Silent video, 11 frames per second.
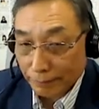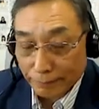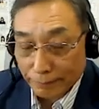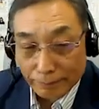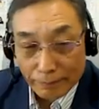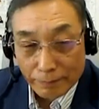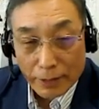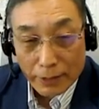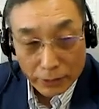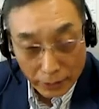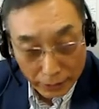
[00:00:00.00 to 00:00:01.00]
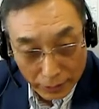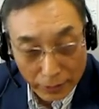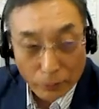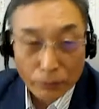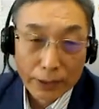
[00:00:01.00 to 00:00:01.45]
So this is the
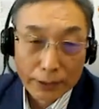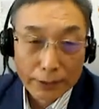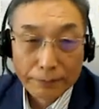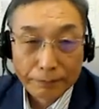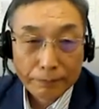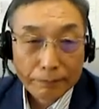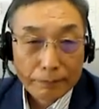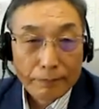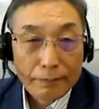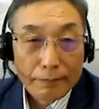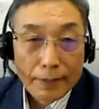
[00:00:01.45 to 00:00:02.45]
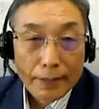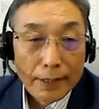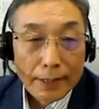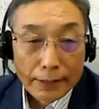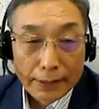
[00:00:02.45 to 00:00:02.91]
bridge between Egypt and
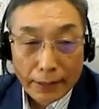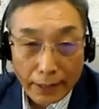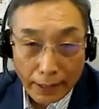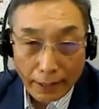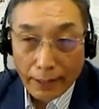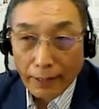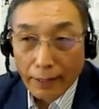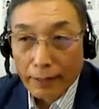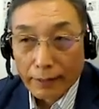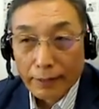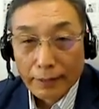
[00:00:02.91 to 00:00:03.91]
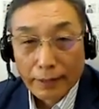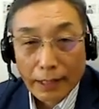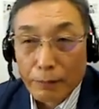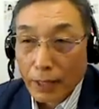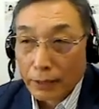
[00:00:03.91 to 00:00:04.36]
Japan, and I feel very
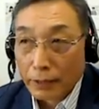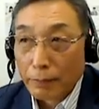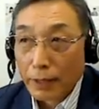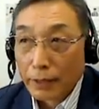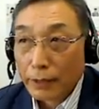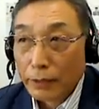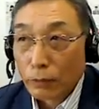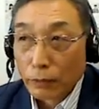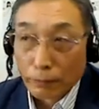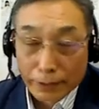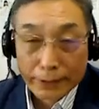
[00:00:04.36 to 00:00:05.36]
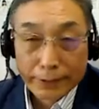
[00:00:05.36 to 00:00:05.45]
hopeful, and I really